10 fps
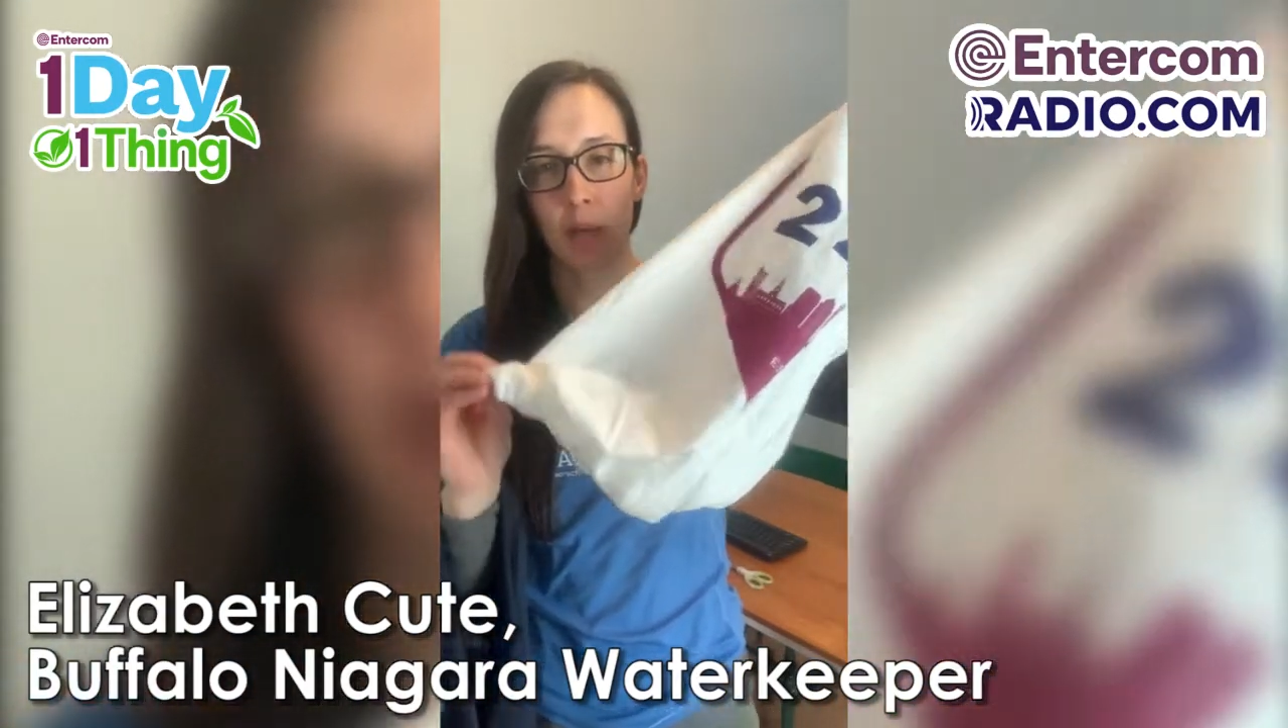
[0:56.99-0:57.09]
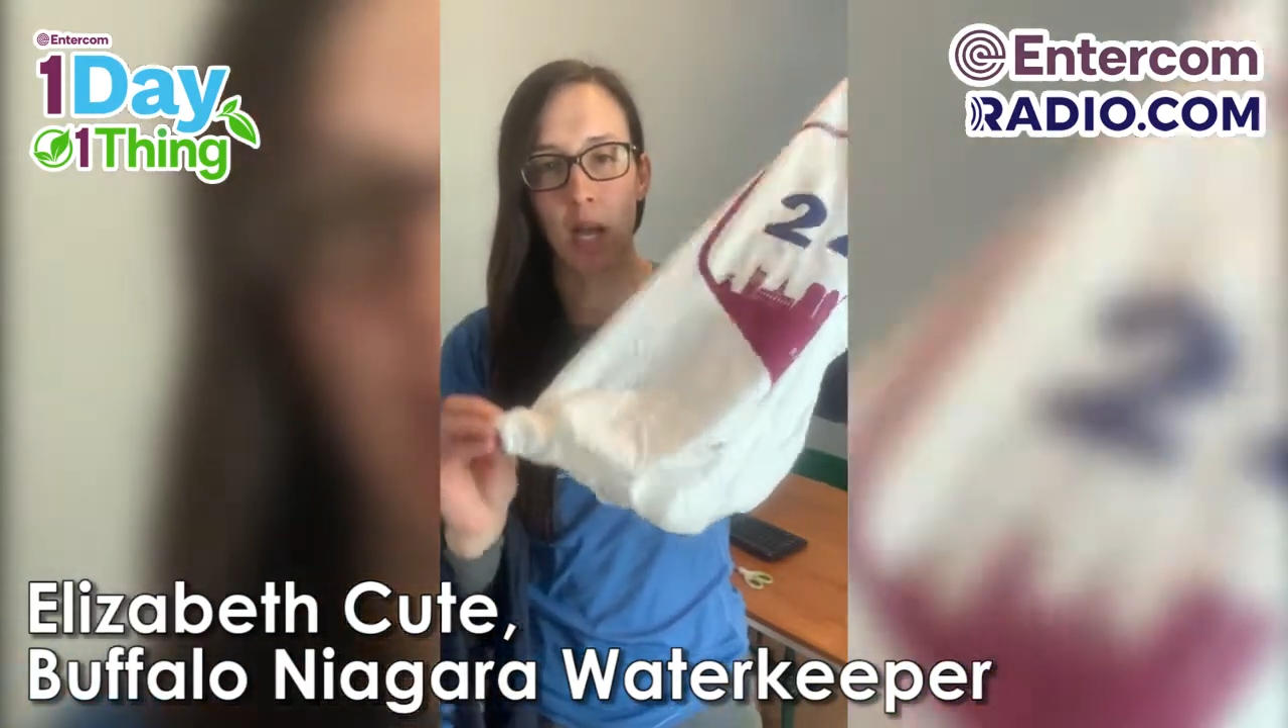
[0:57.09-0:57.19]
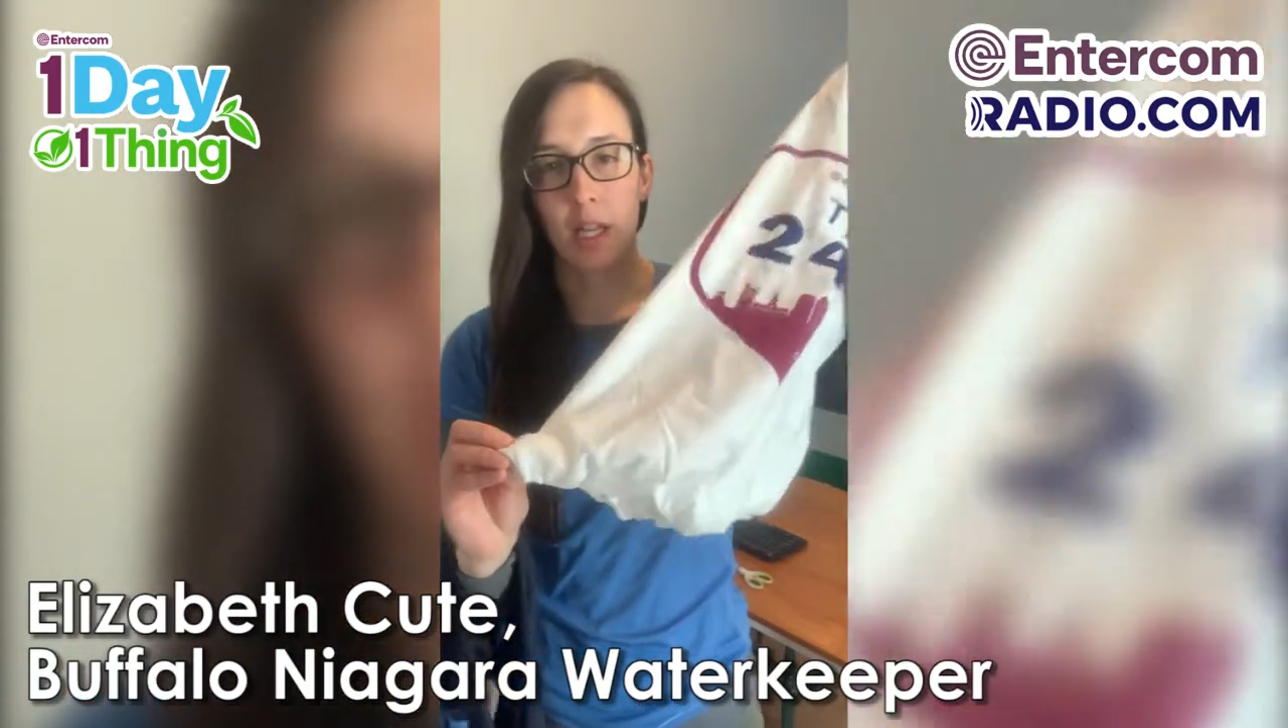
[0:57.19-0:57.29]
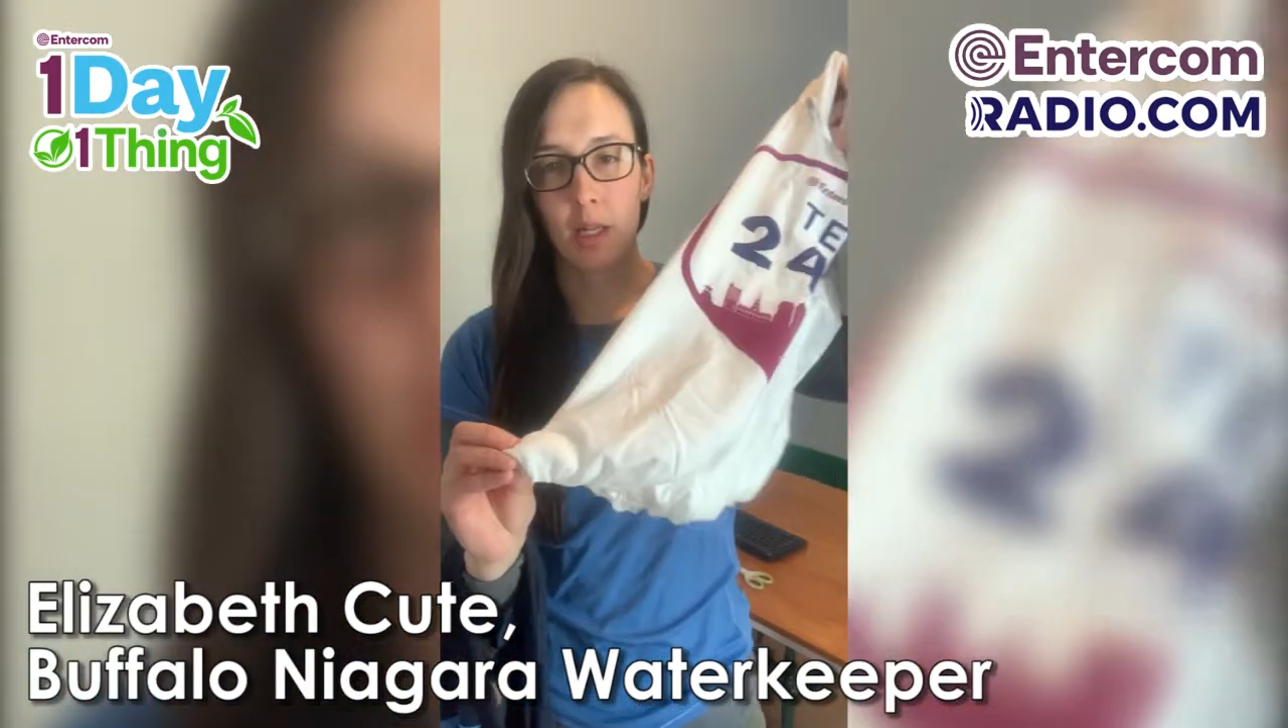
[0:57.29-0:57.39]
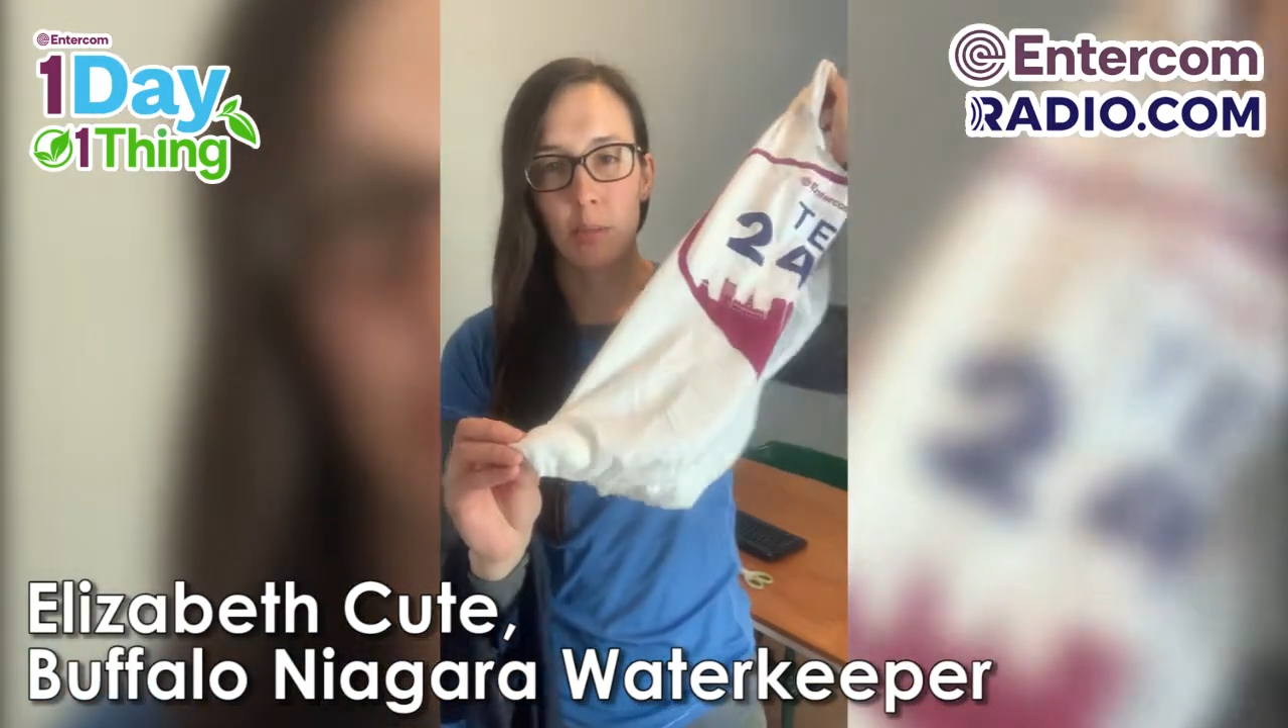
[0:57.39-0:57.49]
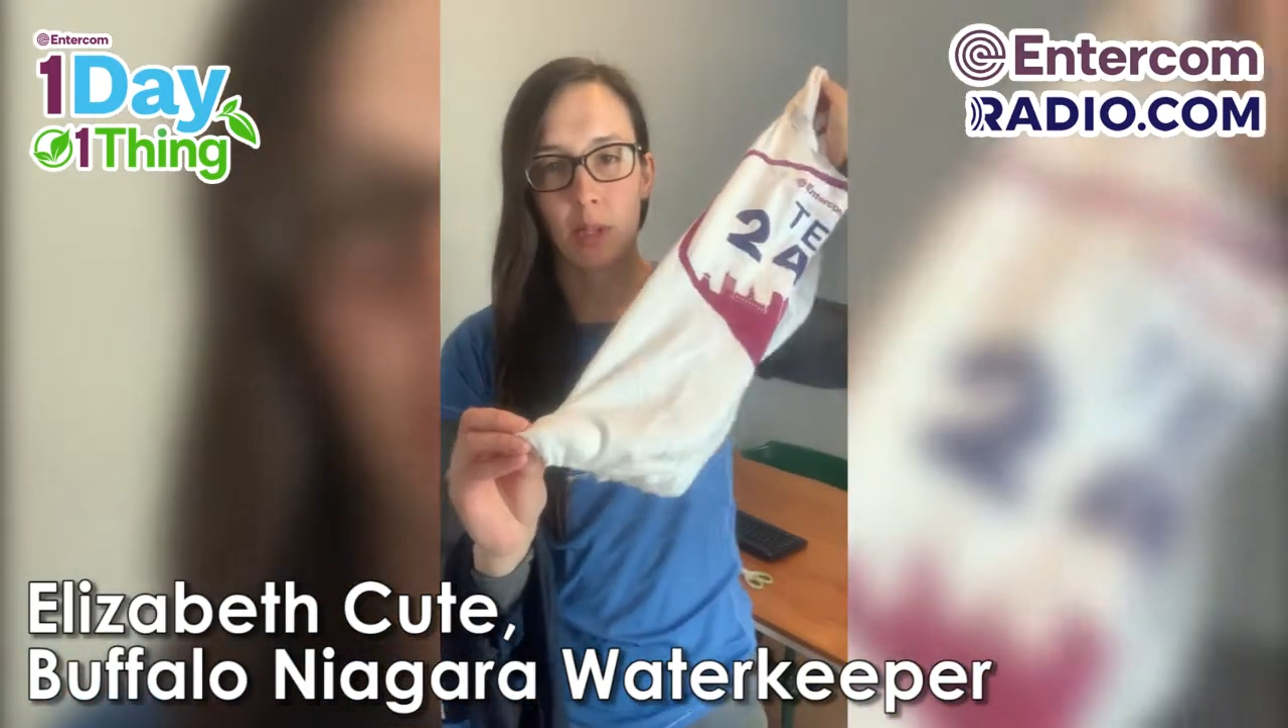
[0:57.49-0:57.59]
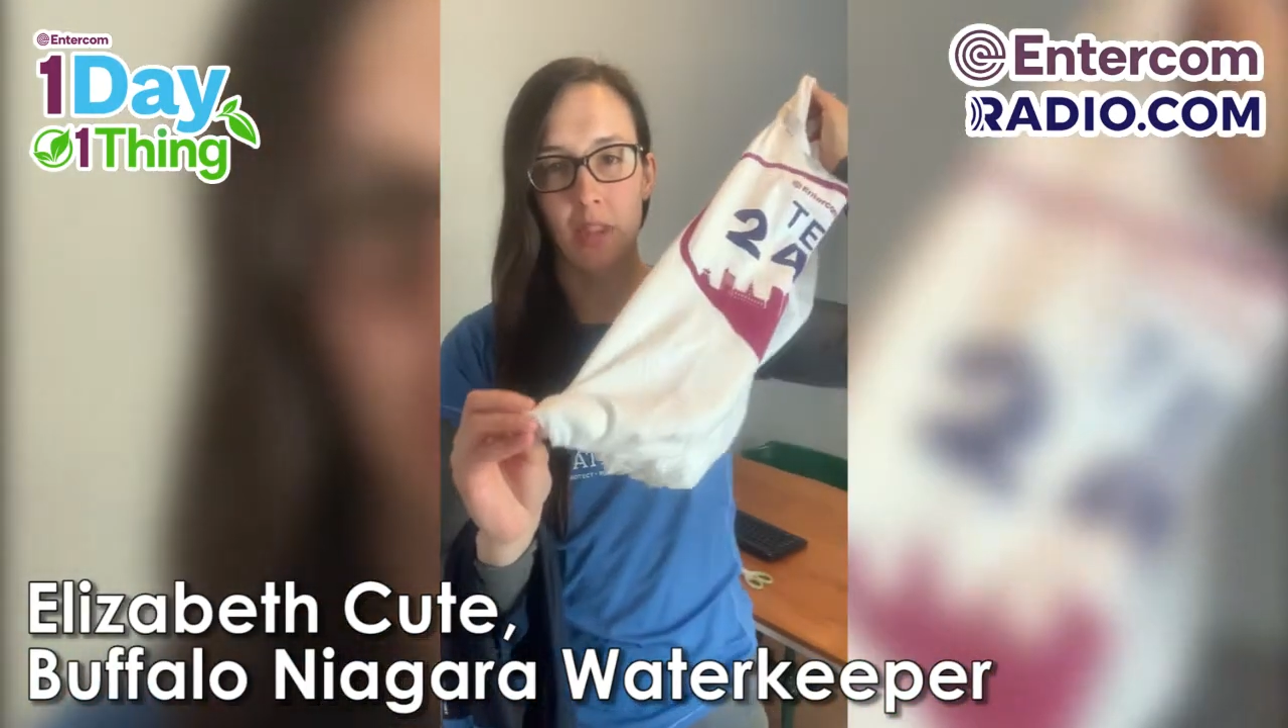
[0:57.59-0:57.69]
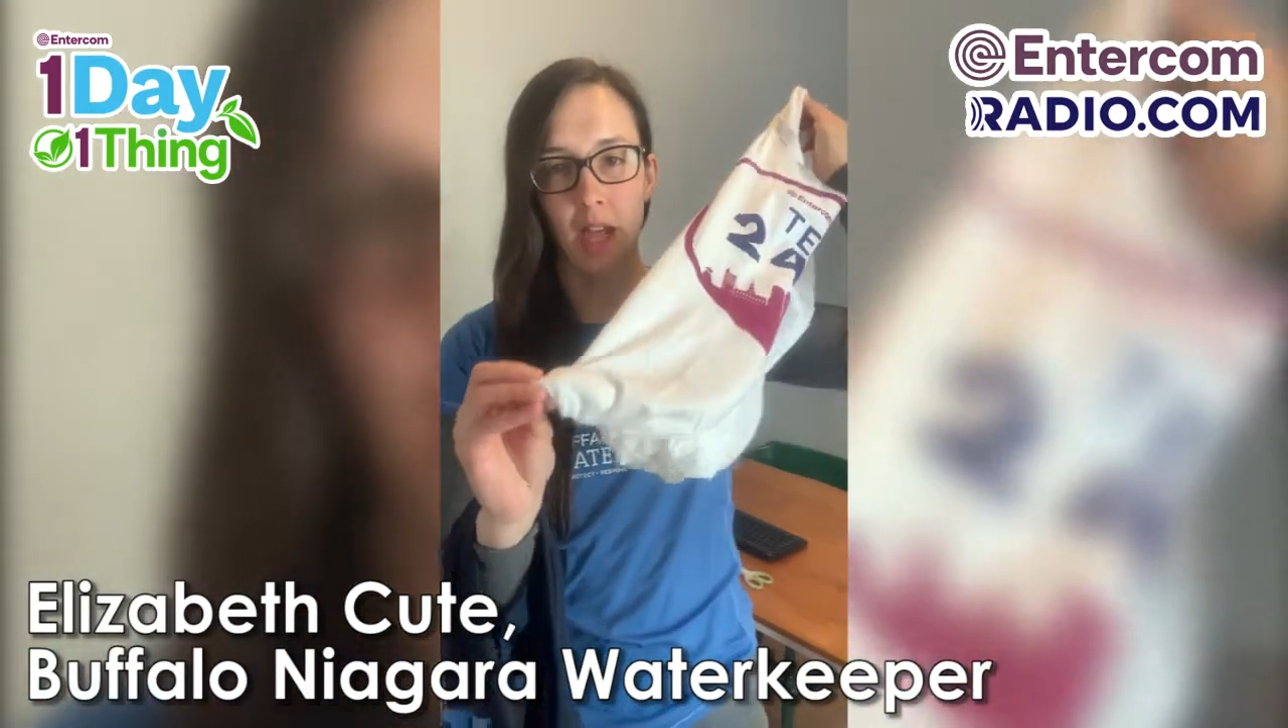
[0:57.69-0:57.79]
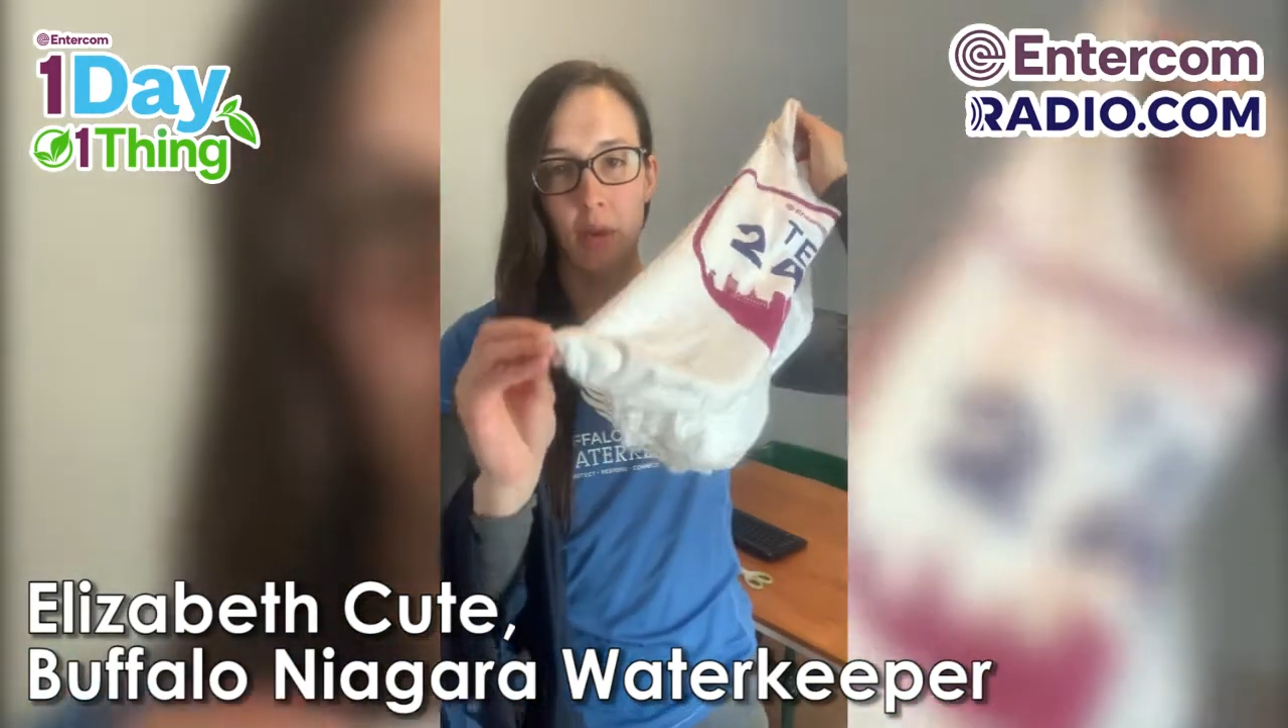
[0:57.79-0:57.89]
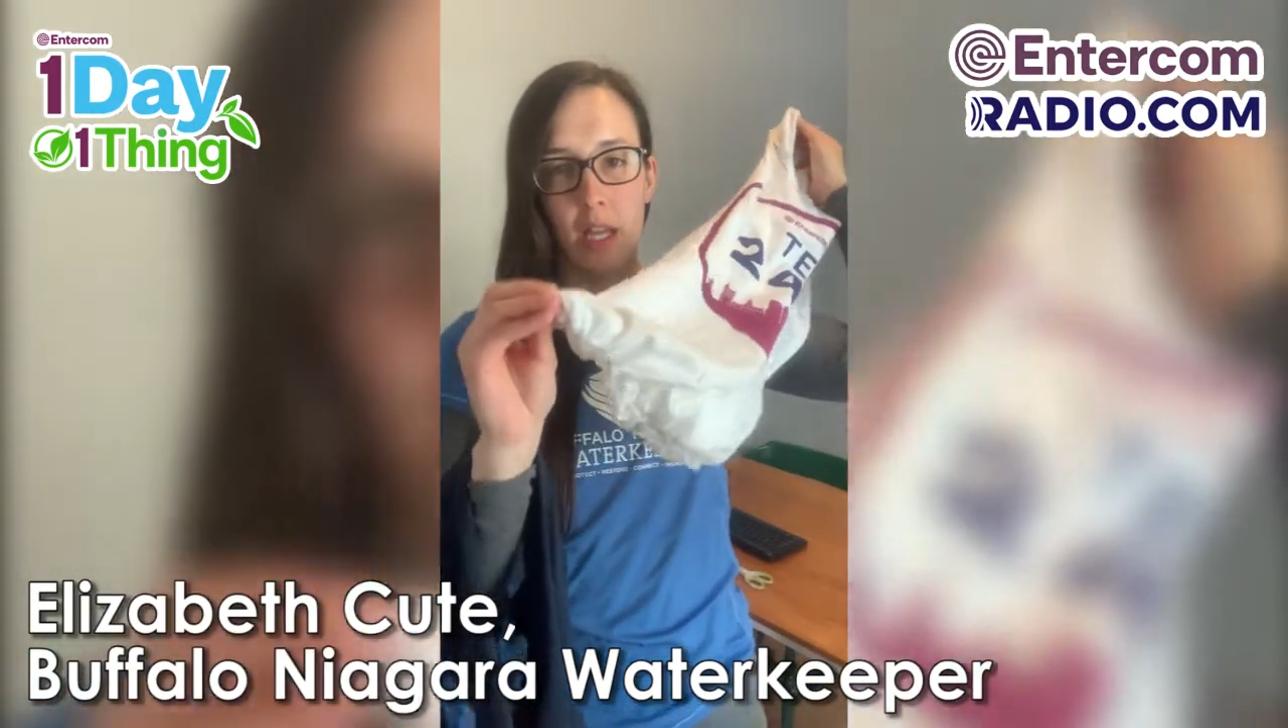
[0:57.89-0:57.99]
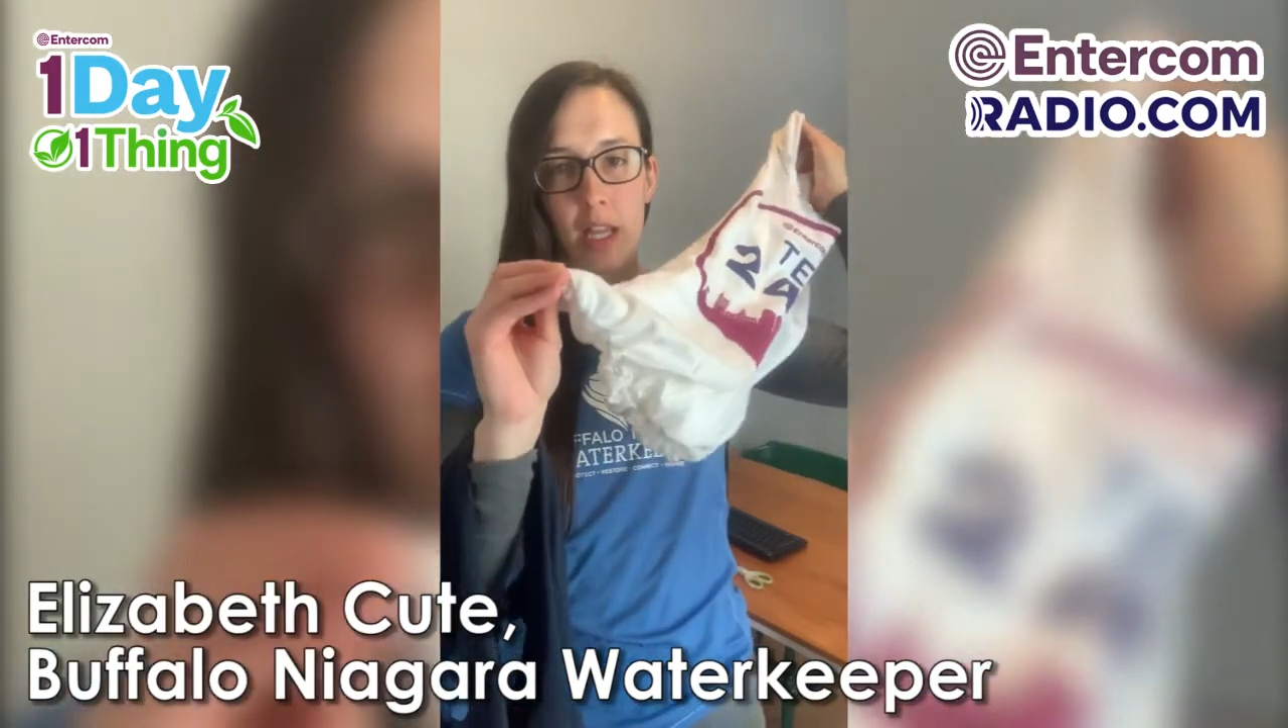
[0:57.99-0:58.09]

bottom without